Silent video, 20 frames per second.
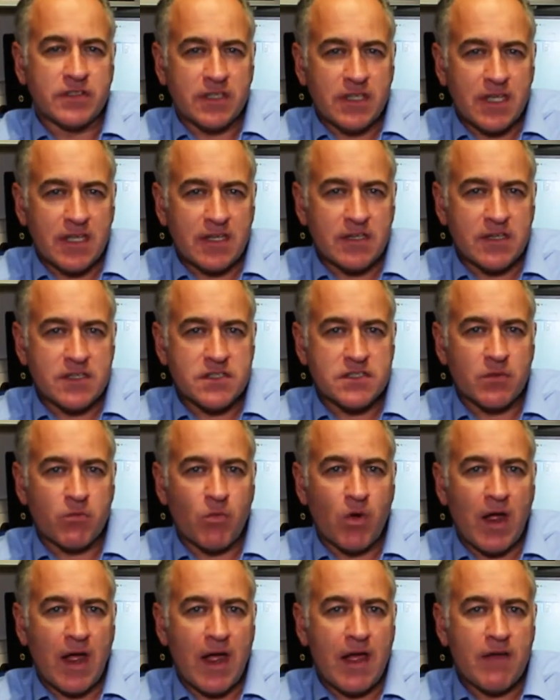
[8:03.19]
and kidneys
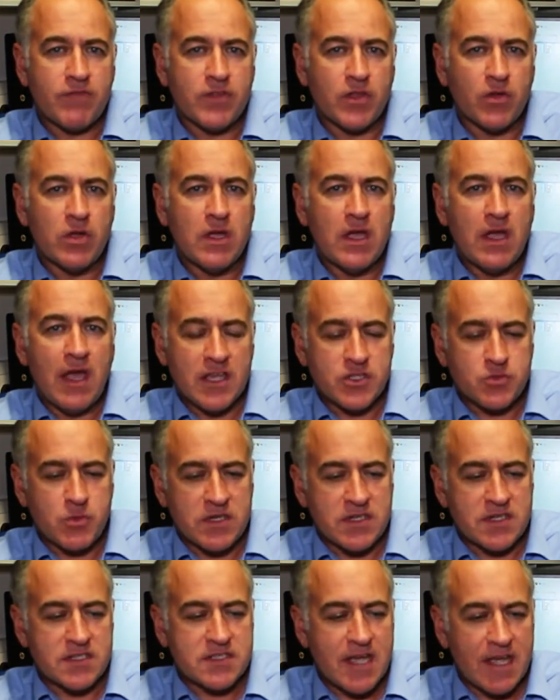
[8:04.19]
and what have you, as
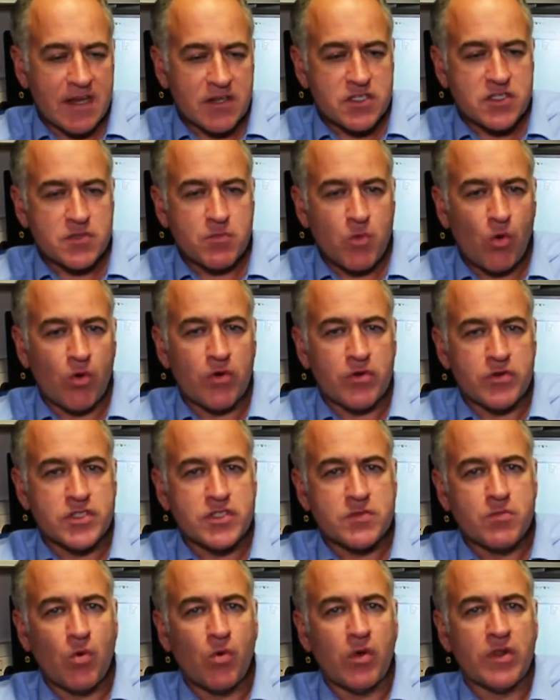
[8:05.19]
we detect smaller and
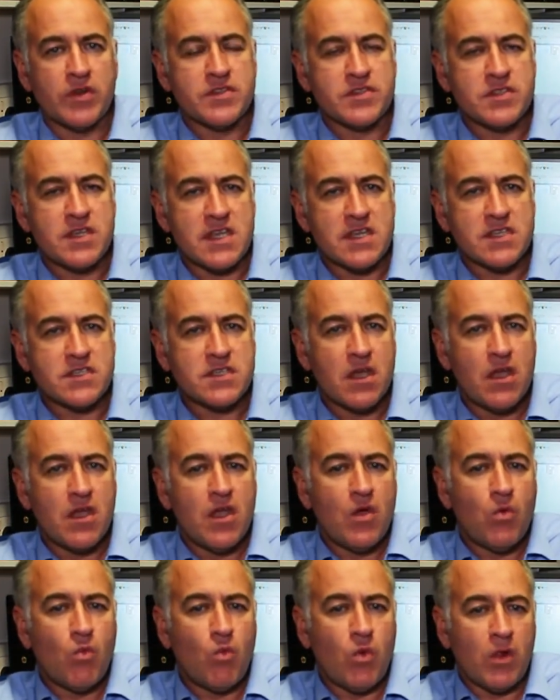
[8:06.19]
smaller disease,
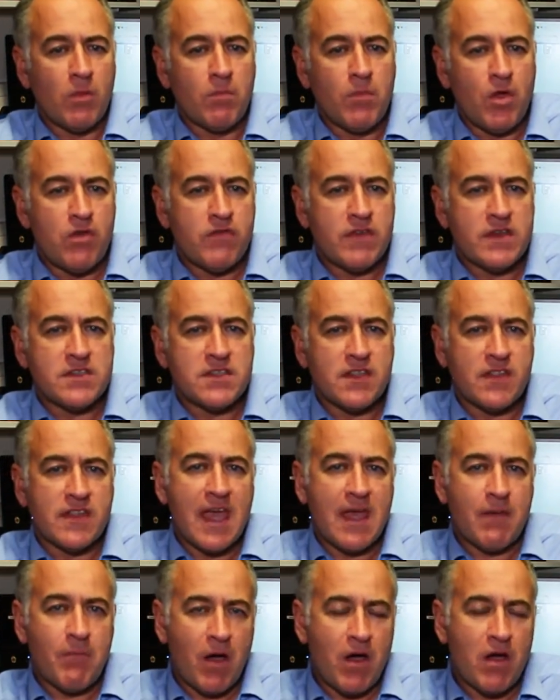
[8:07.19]
will move into
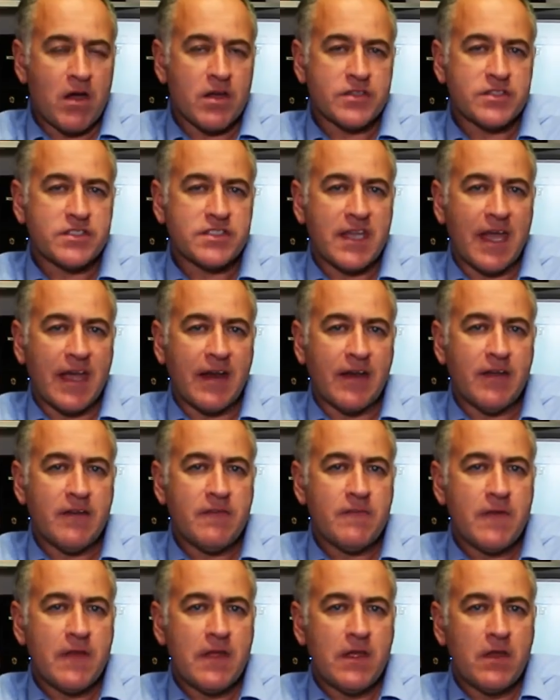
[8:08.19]
the MR
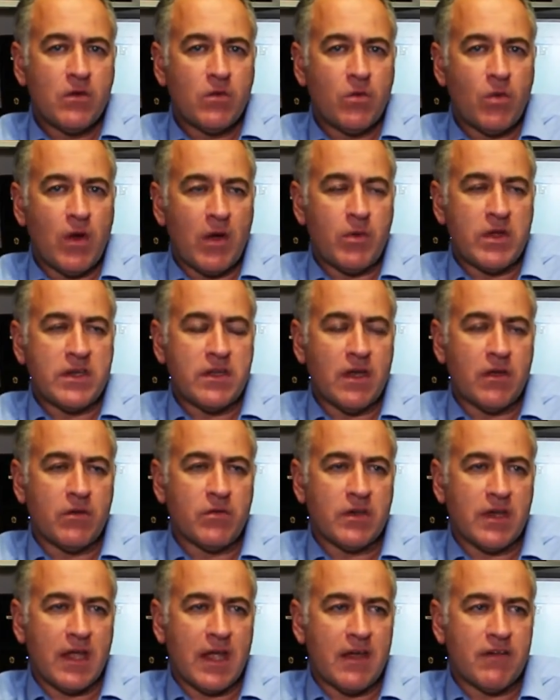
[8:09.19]
scanner, where we
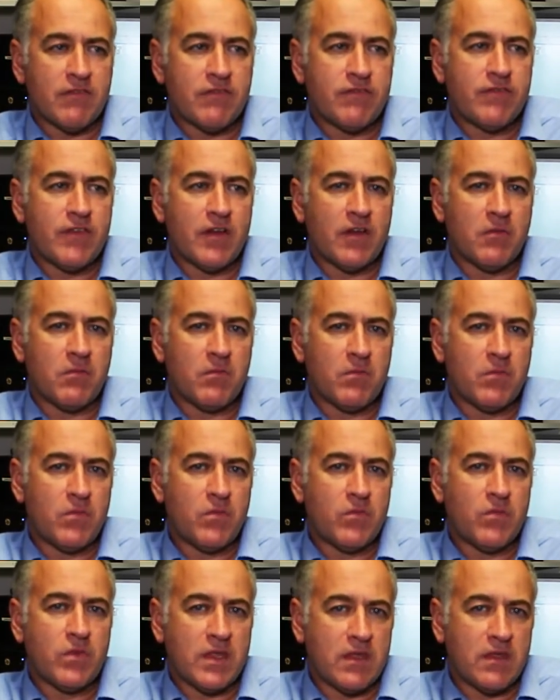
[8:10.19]
don't have
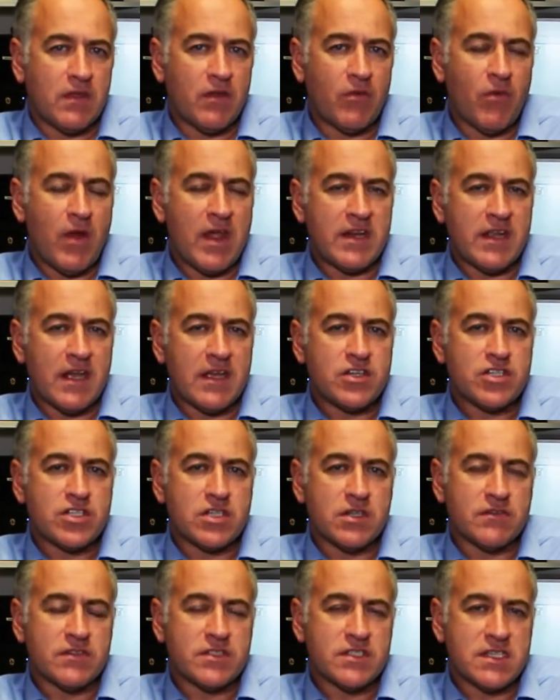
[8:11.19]
the
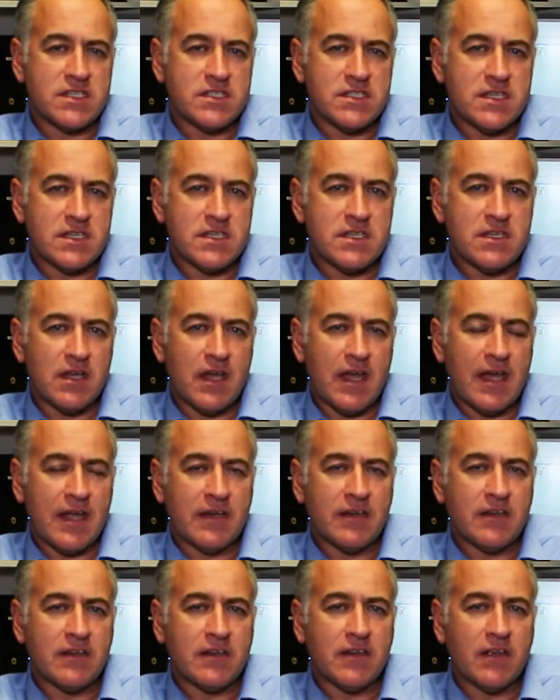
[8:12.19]
irradiation of CT.
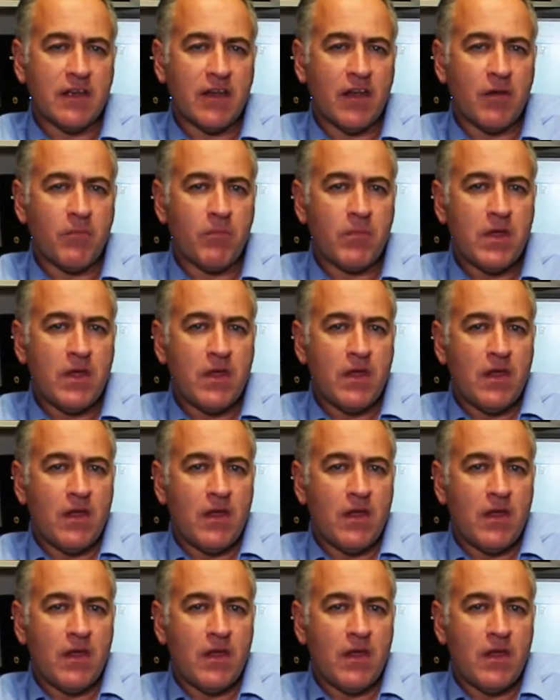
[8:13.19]
And